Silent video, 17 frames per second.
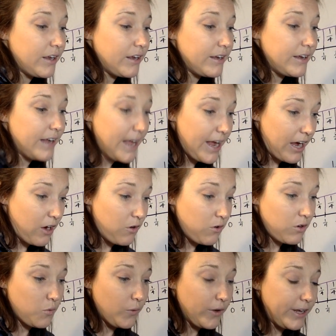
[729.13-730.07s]

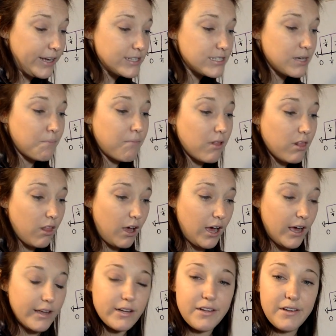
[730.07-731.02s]
Now we need to
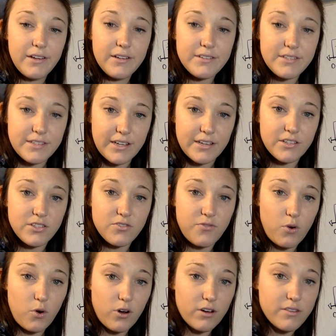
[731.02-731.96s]
plot
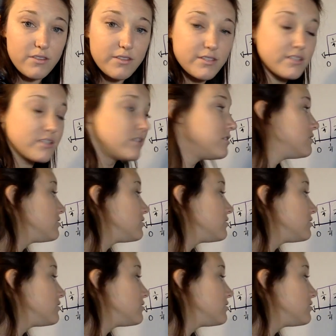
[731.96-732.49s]
6/4.